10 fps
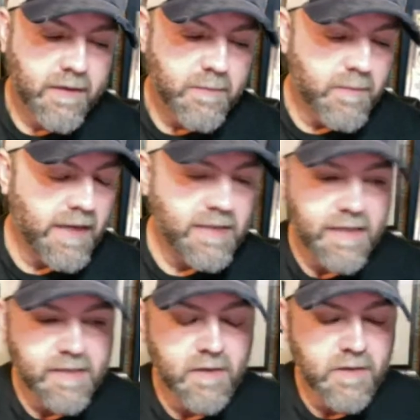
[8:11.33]

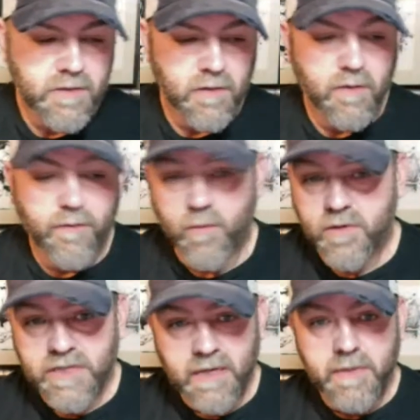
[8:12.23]
mainstays of our show,
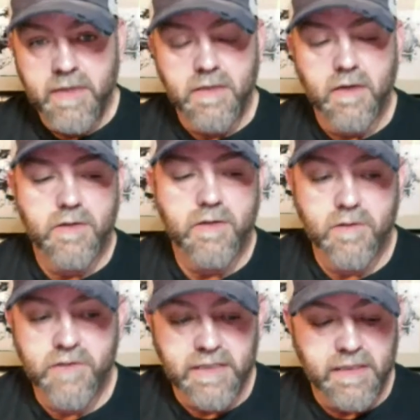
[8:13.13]
former champions of our
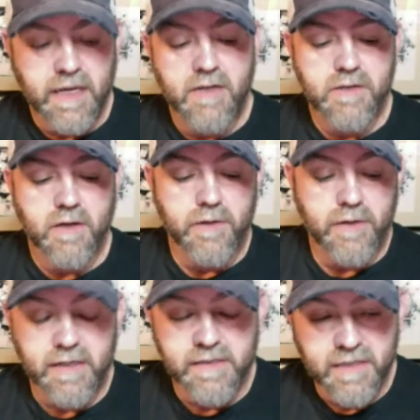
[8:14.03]
show. Jason Hotch is our
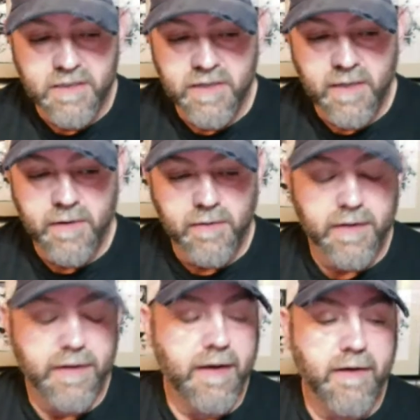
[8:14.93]
United States champion
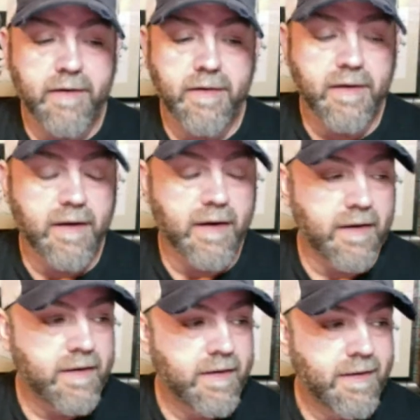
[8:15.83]
right now. Uh,
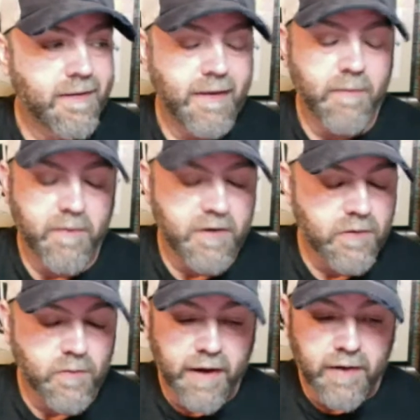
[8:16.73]
we
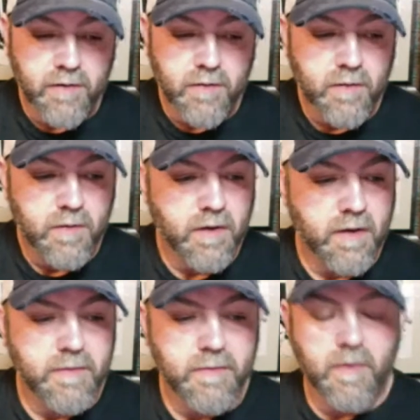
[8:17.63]
mentioned Rhyno,
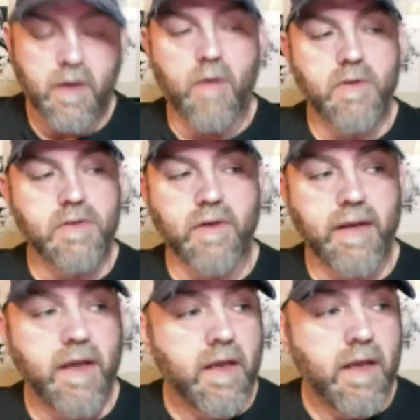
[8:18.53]
uh, always
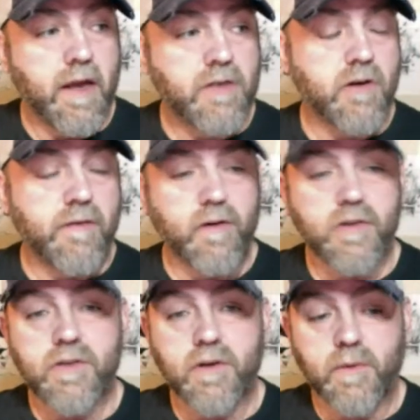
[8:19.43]
great. Actually, our
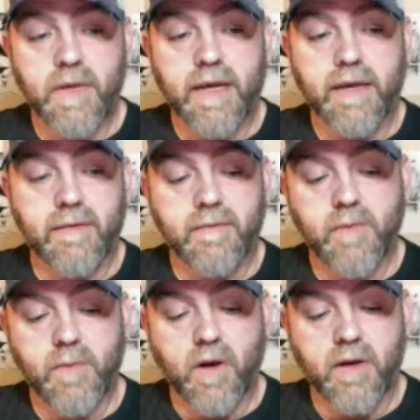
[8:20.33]
first show we had
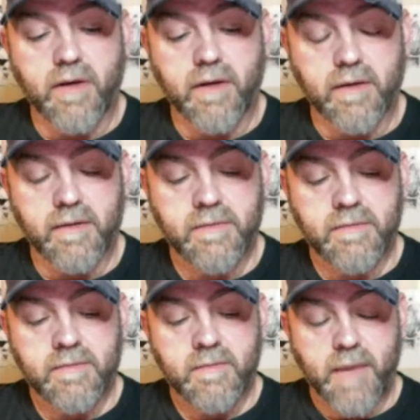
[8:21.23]
we brought in uh,
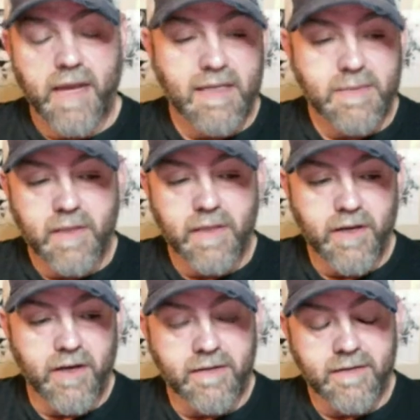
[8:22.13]
badass Billy
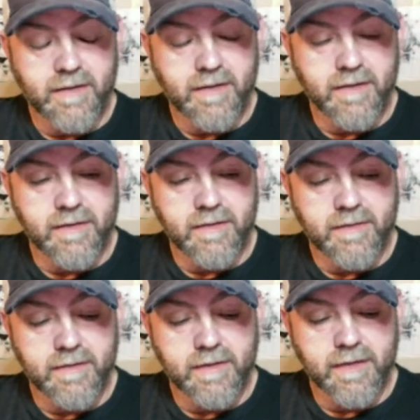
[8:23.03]
Gunn, and
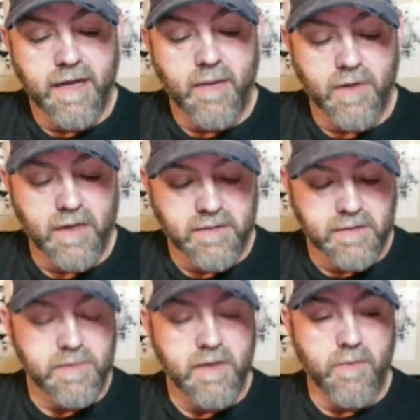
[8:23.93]
he now pronounces
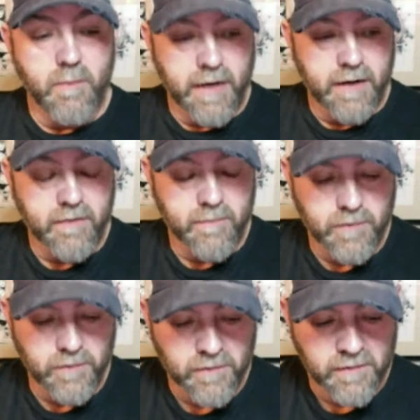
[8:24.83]
himself the mayor of
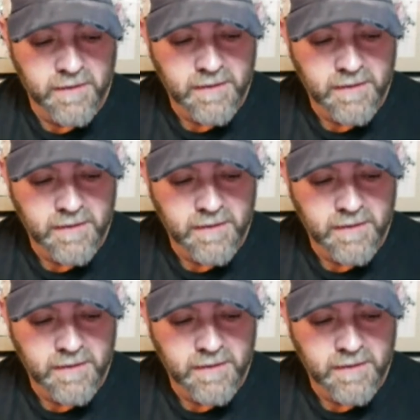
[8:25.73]
Monroe